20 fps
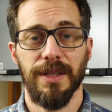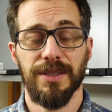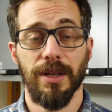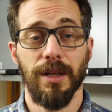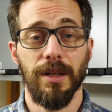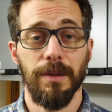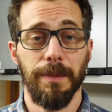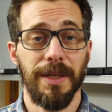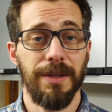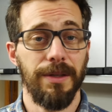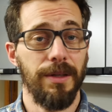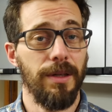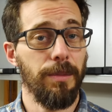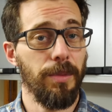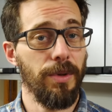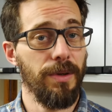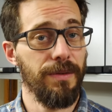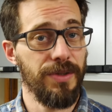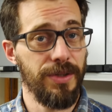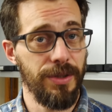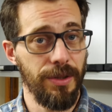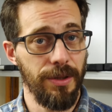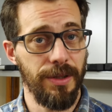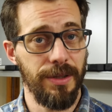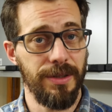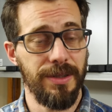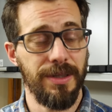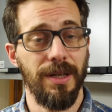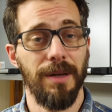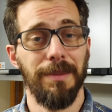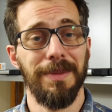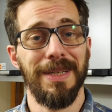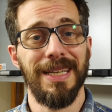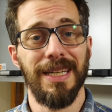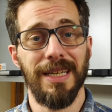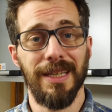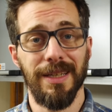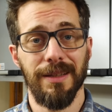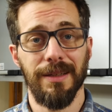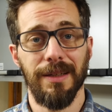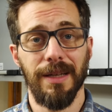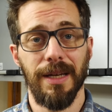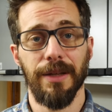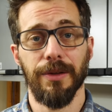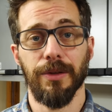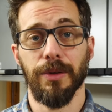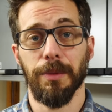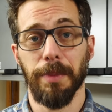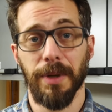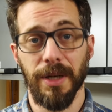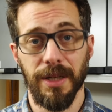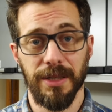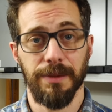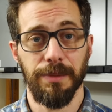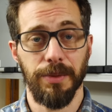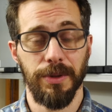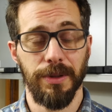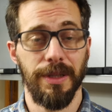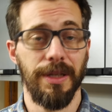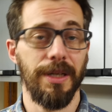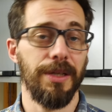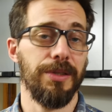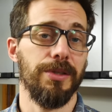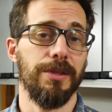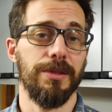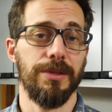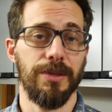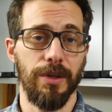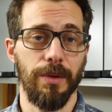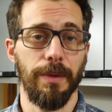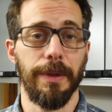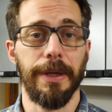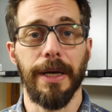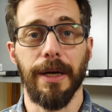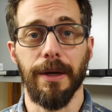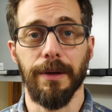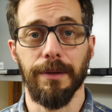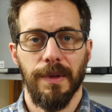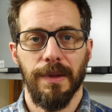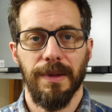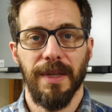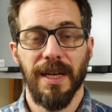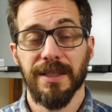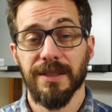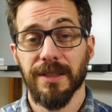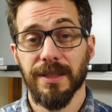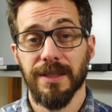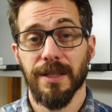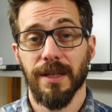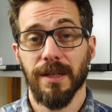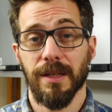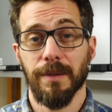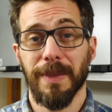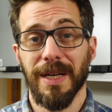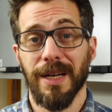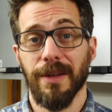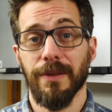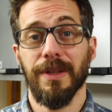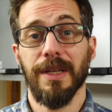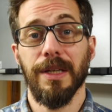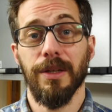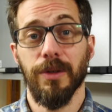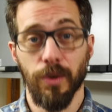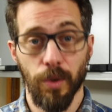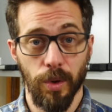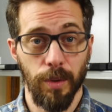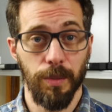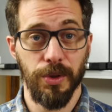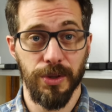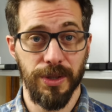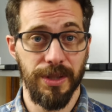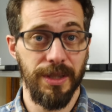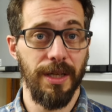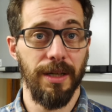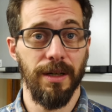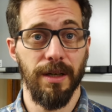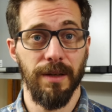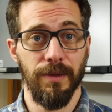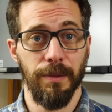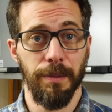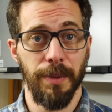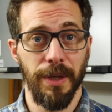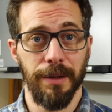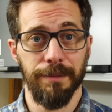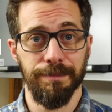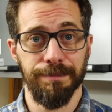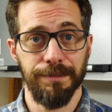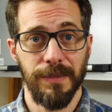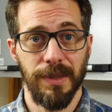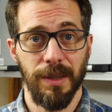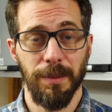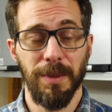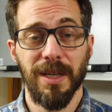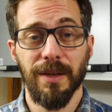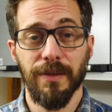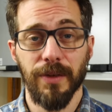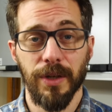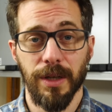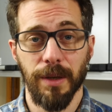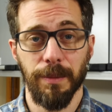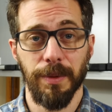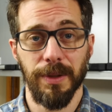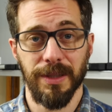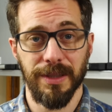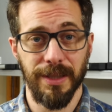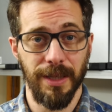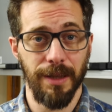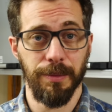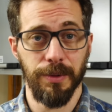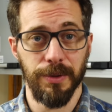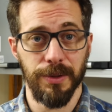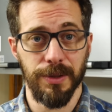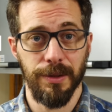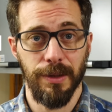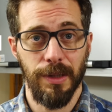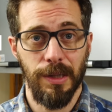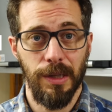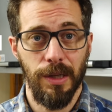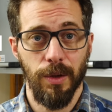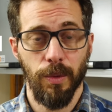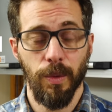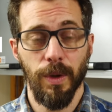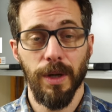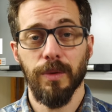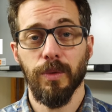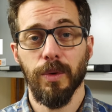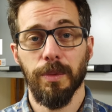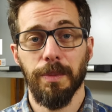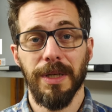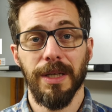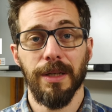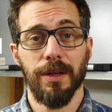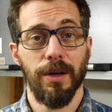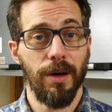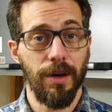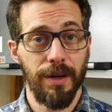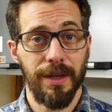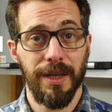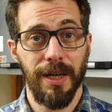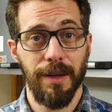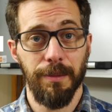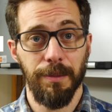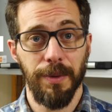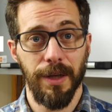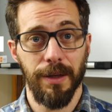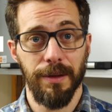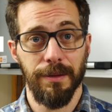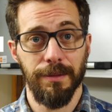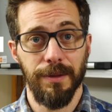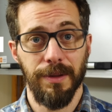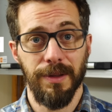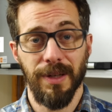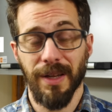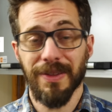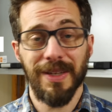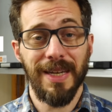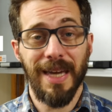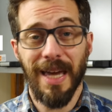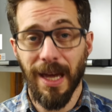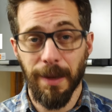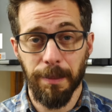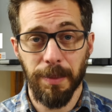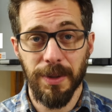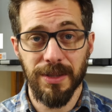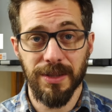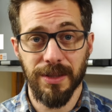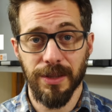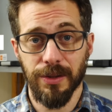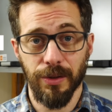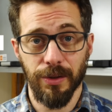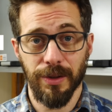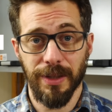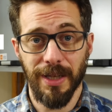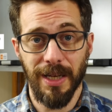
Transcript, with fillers: It's all about the number of circuits coming in and their possible connections going out. Next, let's talk about the normal state of a button. Let me give you a couple examples. One would be an arcade button. Nothing happens in your